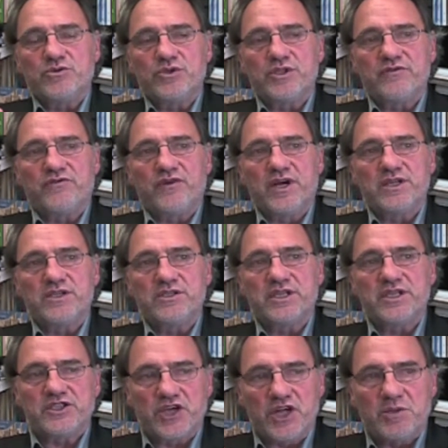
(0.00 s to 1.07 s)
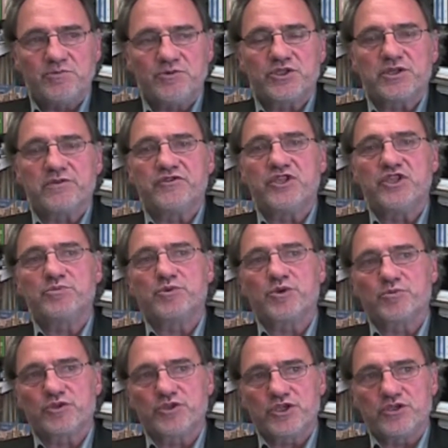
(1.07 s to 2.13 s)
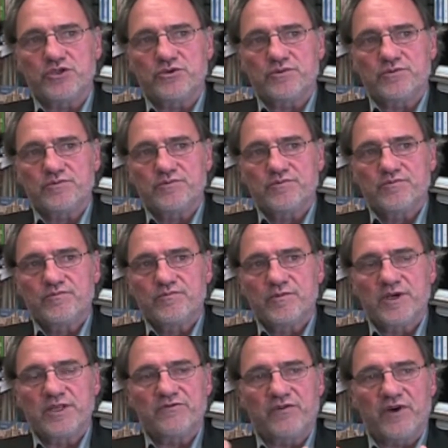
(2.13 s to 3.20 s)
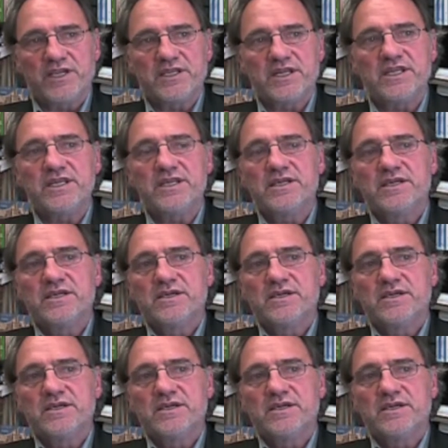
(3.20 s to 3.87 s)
to define the terms of this proposition, and finally,